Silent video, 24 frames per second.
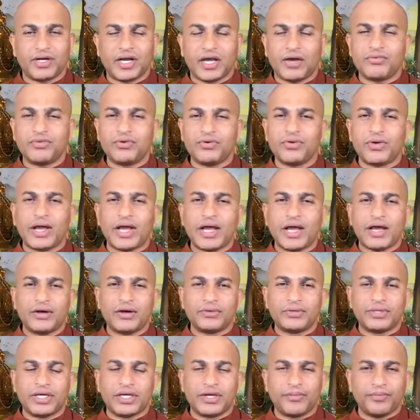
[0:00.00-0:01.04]
now you
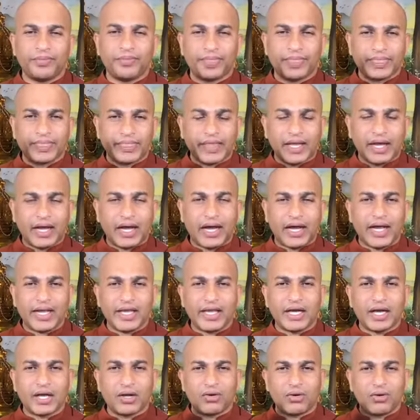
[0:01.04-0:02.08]
have the
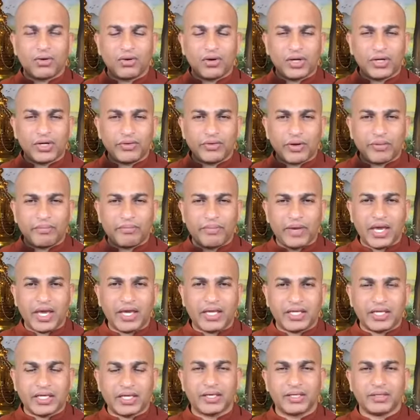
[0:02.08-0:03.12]
higher goal, your
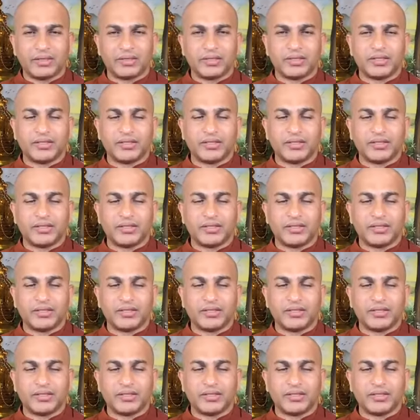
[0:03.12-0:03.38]
major,